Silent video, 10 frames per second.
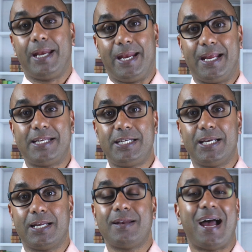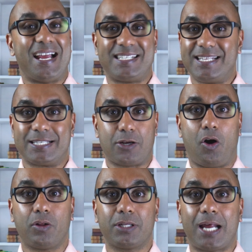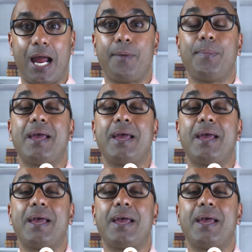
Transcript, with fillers: he gets you in. I see this all the time